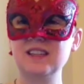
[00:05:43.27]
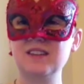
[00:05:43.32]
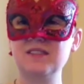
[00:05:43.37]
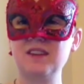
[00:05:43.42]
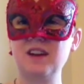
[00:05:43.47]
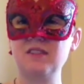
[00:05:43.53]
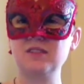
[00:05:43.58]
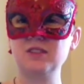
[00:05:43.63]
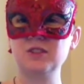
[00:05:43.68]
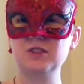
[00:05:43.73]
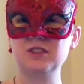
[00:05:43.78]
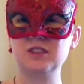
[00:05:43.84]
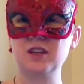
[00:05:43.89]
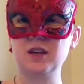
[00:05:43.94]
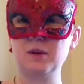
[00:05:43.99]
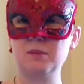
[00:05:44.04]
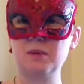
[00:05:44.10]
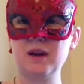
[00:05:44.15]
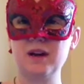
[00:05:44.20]
of
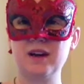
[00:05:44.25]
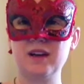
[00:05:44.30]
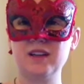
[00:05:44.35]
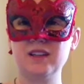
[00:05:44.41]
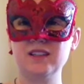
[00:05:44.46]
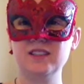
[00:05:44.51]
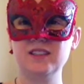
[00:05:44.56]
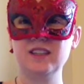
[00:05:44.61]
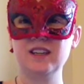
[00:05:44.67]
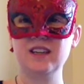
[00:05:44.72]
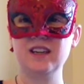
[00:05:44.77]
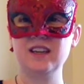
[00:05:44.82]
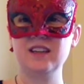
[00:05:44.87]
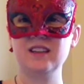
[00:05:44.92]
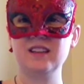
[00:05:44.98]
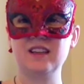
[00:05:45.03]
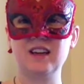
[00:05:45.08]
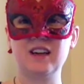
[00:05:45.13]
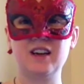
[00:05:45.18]
evolutionary
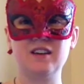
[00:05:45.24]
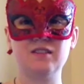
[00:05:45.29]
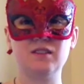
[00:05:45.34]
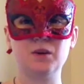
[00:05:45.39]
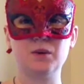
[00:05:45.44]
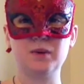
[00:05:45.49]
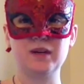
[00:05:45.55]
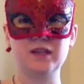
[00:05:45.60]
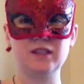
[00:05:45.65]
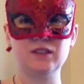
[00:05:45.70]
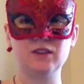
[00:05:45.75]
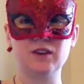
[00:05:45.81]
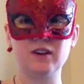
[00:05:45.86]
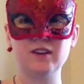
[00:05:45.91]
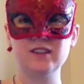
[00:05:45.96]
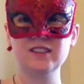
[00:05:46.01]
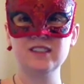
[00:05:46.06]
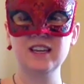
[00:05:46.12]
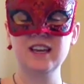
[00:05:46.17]
biology that I've already
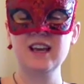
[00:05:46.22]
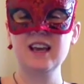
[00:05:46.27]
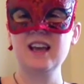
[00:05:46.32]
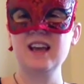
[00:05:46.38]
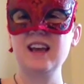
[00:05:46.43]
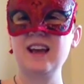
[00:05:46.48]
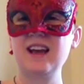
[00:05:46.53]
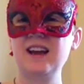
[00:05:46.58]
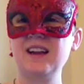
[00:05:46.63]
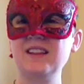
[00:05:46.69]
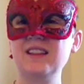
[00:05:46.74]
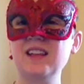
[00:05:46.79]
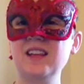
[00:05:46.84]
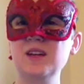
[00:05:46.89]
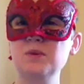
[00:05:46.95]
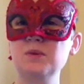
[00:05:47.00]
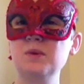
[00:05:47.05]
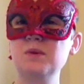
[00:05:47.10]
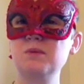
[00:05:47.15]
learned, and I
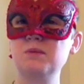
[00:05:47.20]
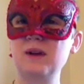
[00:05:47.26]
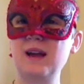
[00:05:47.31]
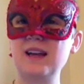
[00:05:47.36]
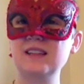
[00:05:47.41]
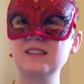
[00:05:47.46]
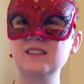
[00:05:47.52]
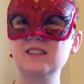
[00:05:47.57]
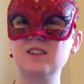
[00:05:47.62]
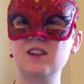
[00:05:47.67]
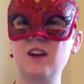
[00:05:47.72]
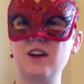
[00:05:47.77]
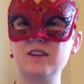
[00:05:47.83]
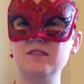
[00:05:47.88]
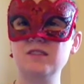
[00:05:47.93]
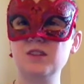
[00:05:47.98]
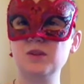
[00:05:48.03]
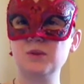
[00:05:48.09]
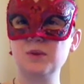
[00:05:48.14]
think it will raise a lot
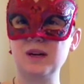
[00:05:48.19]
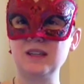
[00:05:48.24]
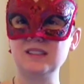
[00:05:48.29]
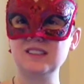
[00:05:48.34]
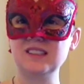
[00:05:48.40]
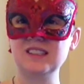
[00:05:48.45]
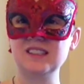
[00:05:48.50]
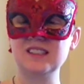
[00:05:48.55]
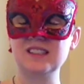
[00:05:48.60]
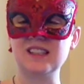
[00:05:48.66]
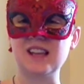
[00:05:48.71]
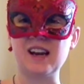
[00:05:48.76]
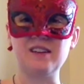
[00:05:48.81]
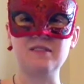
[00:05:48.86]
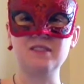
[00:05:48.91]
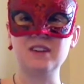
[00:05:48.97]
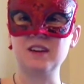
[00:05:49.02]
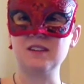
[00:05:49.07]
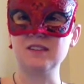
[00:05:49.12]
of new questions that
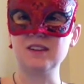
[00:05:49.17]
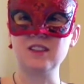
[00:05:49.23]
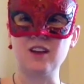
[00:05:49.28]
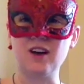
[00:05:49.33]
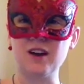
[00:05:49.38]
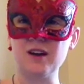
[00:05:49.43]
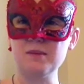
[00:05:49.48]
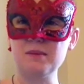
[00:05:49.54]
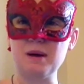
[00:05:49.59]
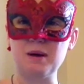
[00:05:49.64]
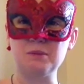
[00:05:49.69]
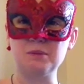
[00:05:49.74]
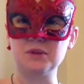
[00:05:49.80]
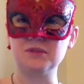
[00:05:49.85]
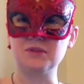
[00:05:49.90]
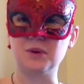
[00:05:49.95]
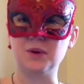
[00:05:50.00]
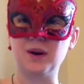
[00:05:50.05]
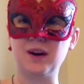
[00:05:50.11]
I've never thought about
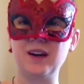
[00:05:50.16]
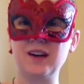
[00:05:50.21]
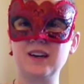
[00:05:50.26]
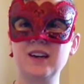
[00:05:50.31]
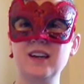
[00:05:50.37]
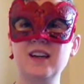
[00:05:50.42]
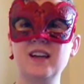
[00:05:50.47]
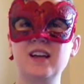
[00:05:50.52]
before,